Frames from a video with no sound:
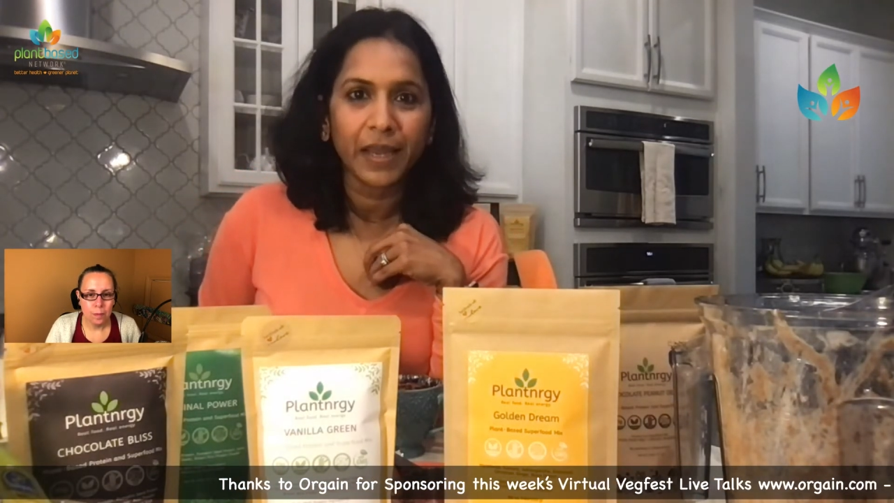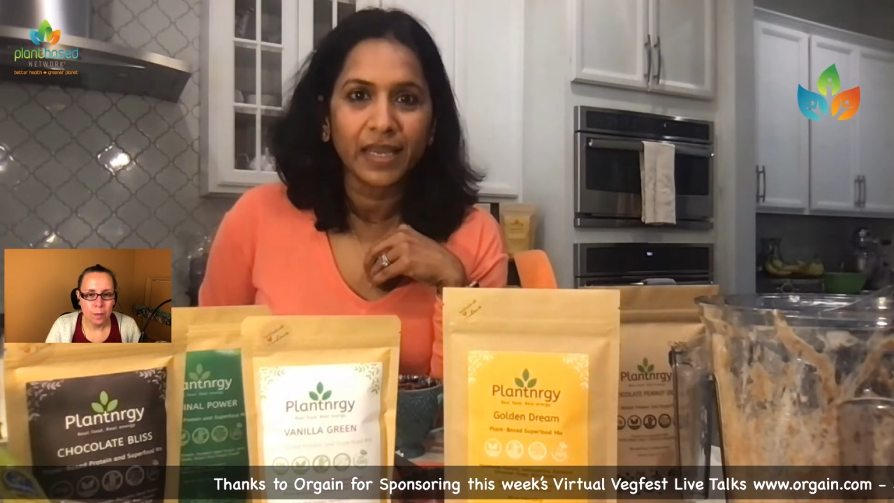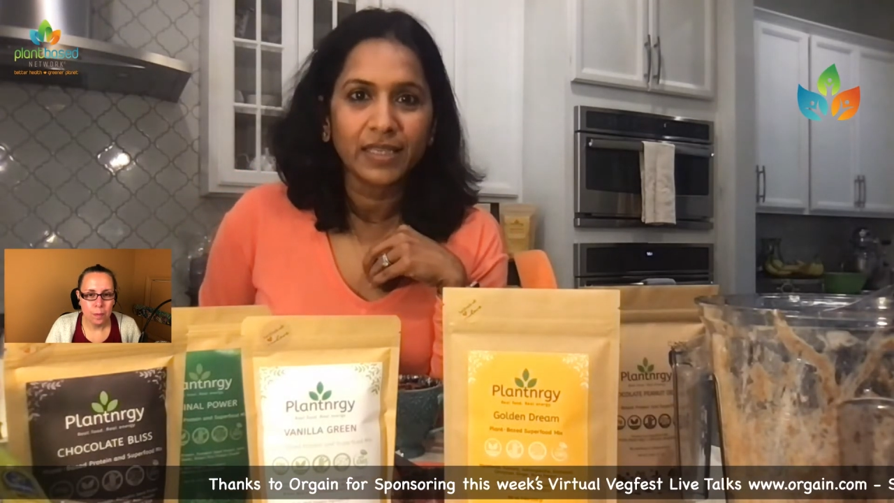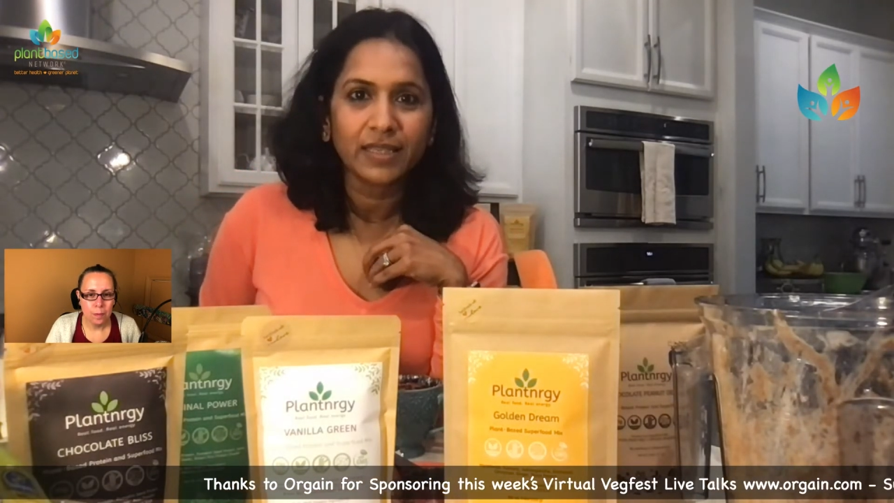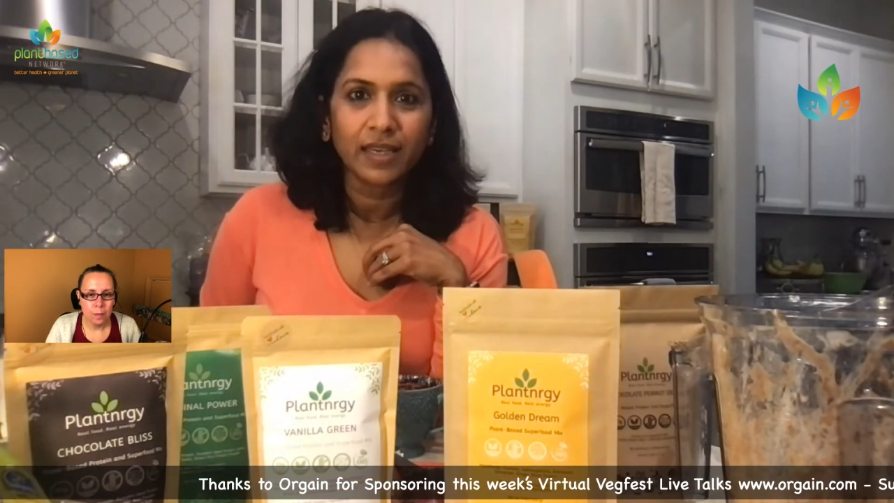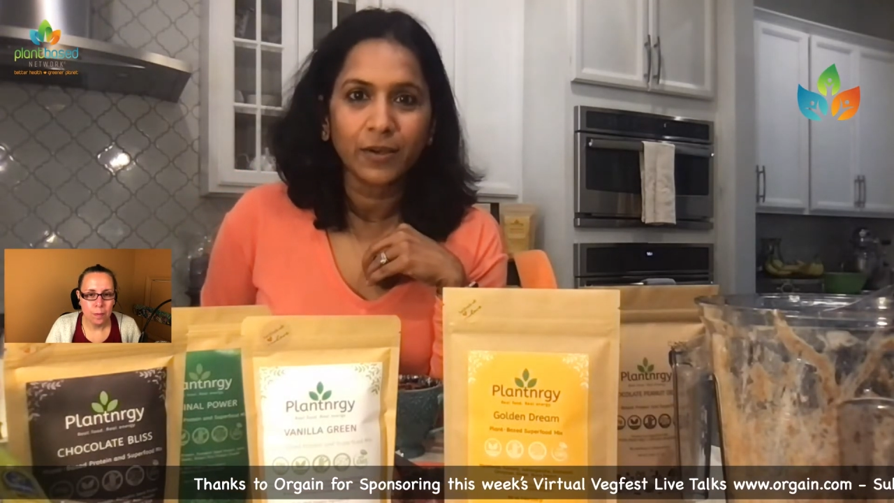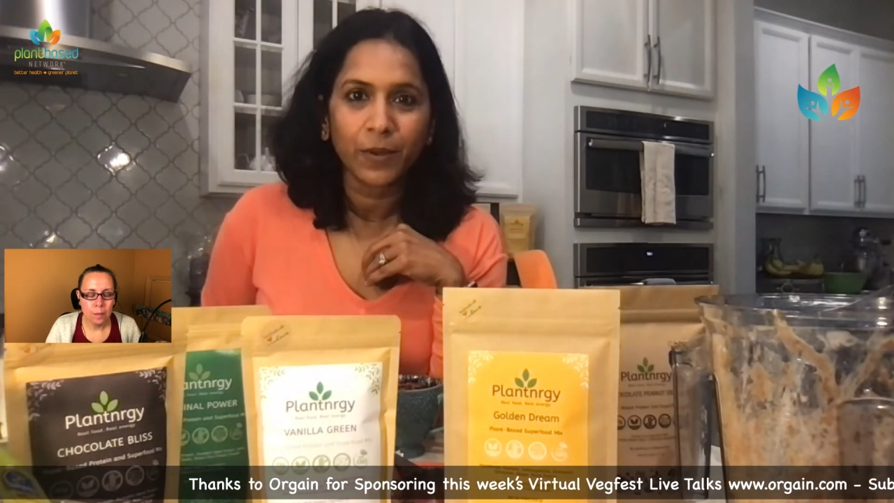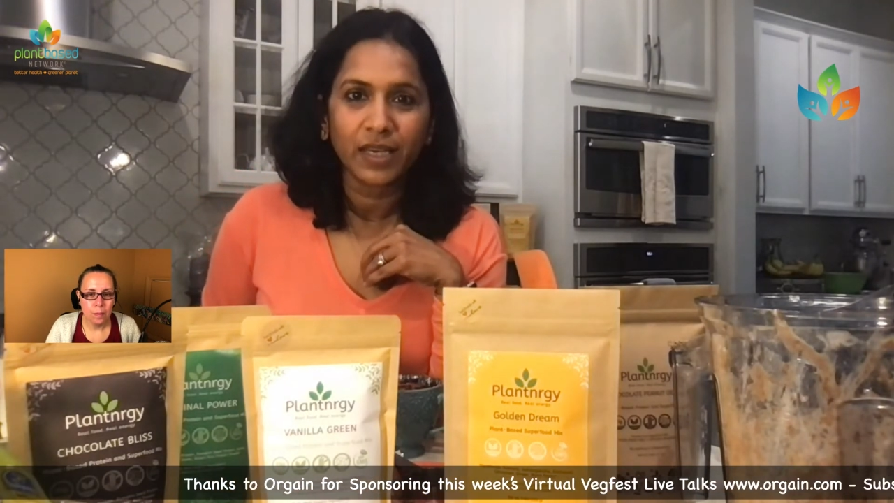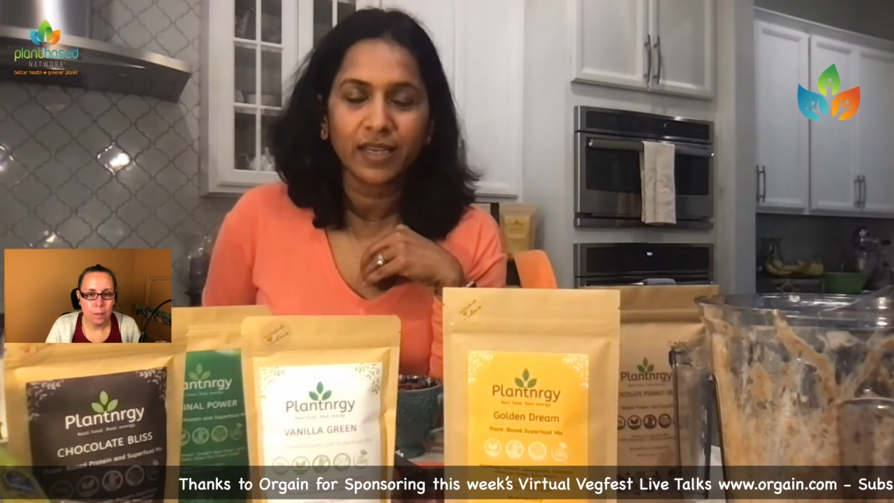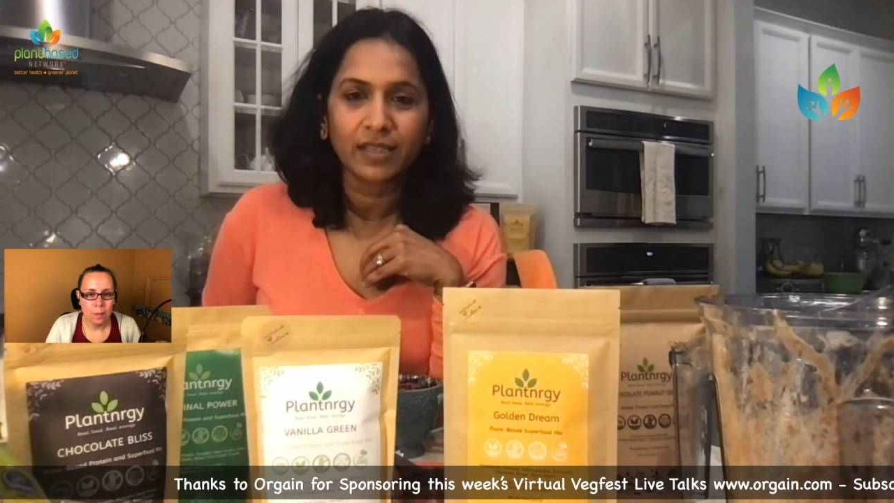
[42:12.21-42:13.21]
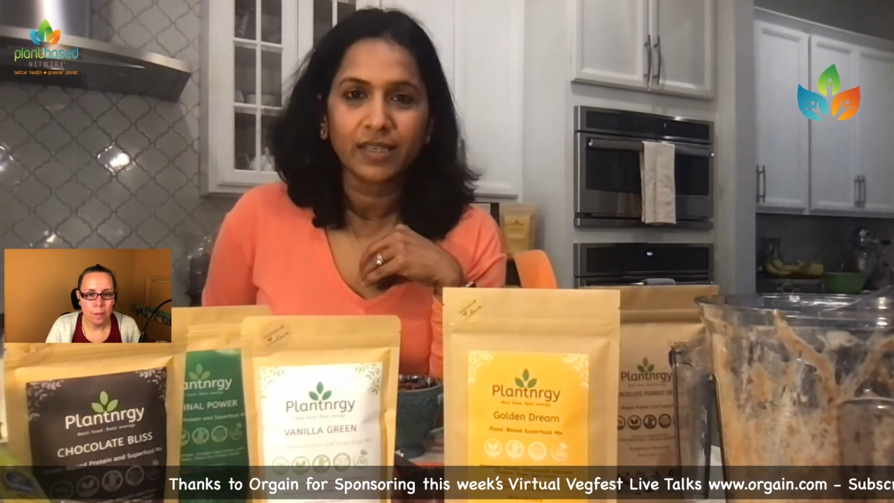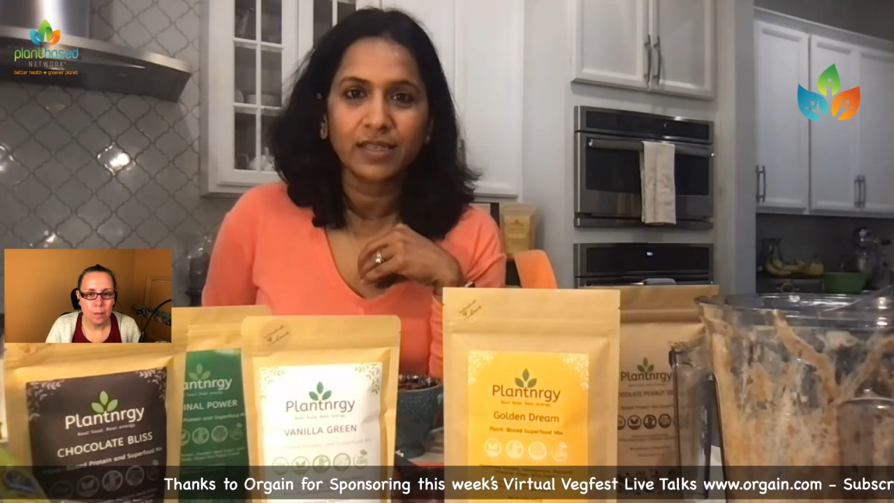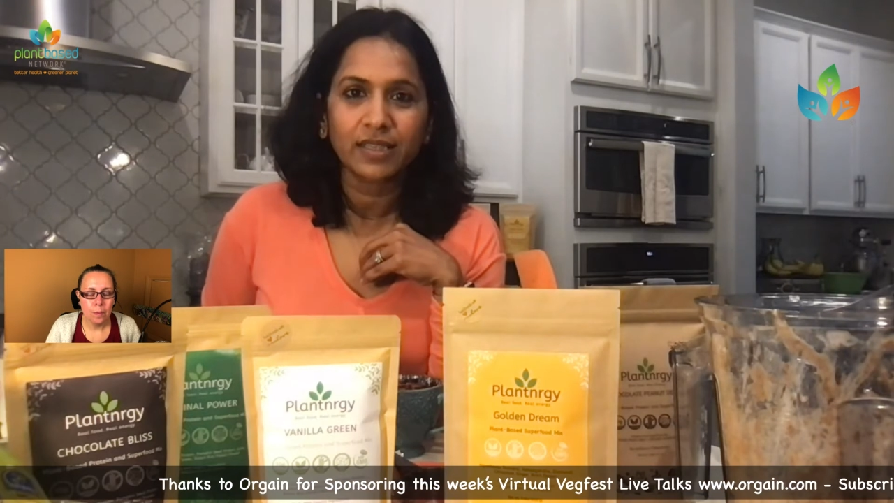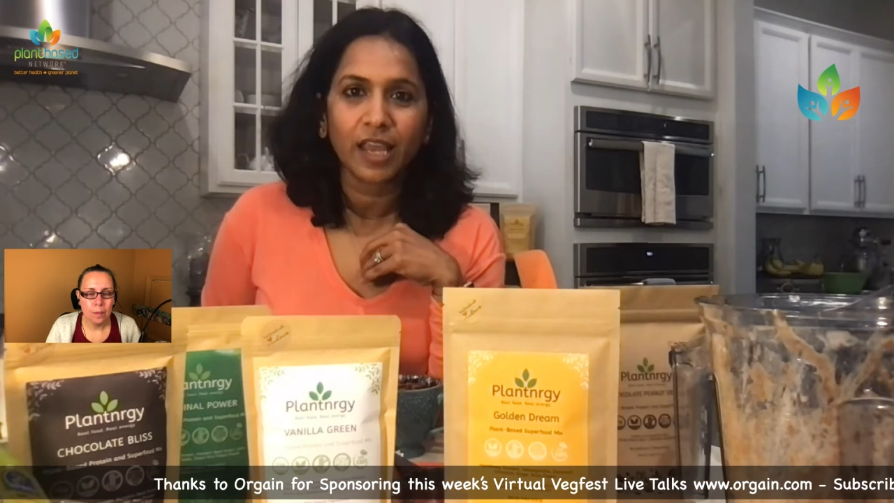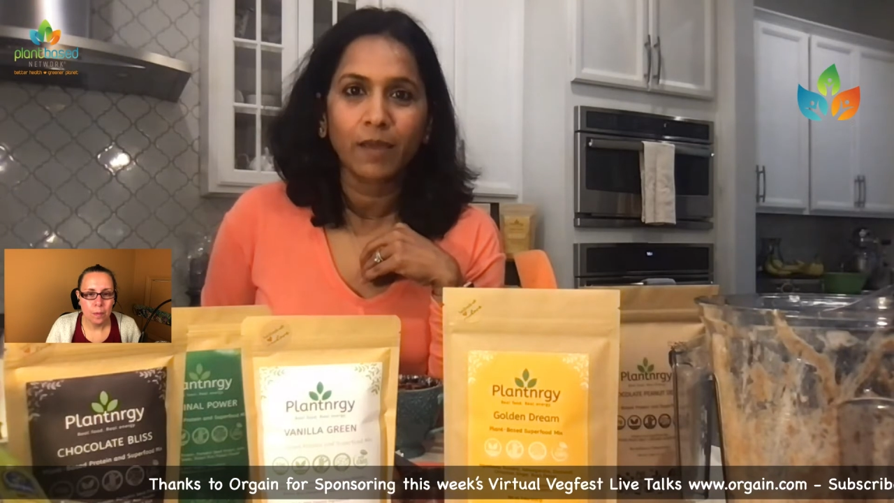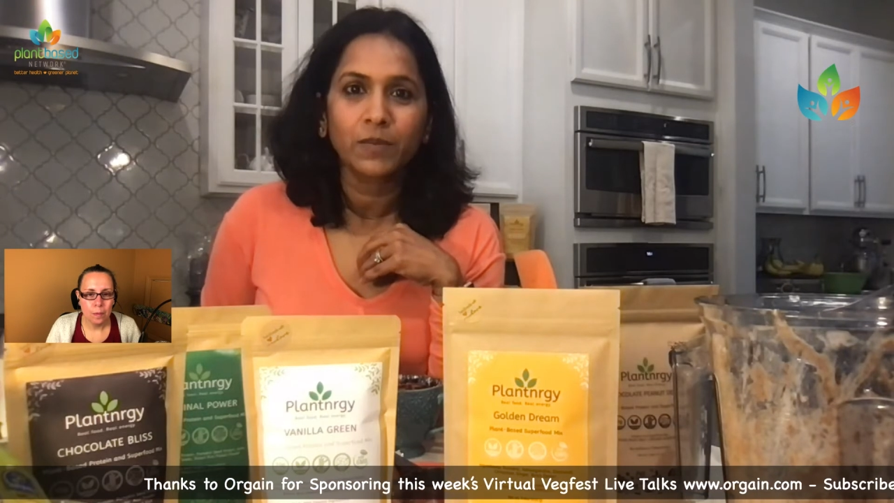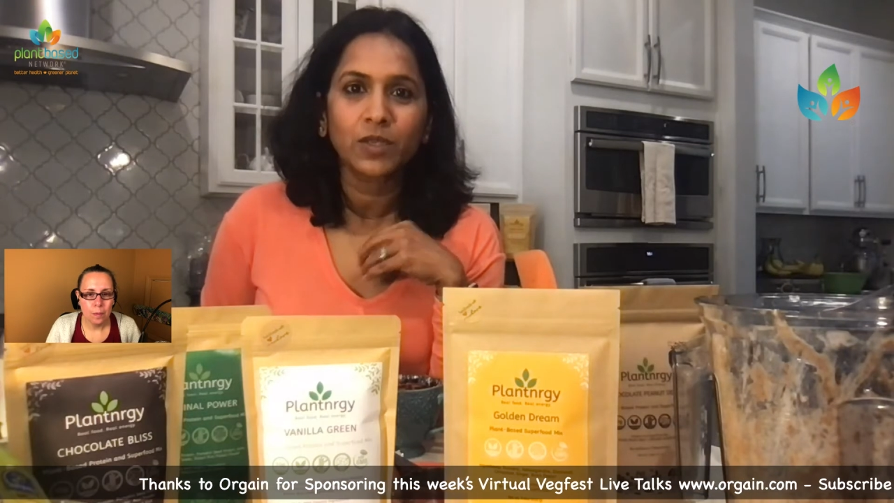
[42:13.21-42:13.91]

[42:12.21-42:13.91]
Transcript: base ingredient is same.